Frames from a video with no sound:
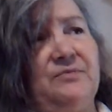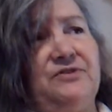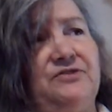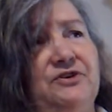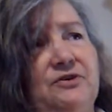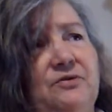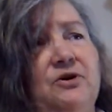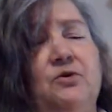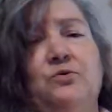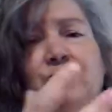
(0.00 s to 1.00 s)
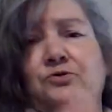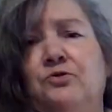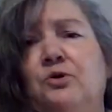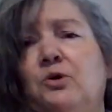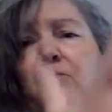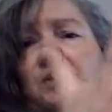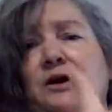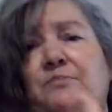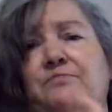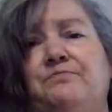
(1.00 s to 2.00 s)
But still, you grow
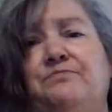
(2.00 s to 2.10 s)
up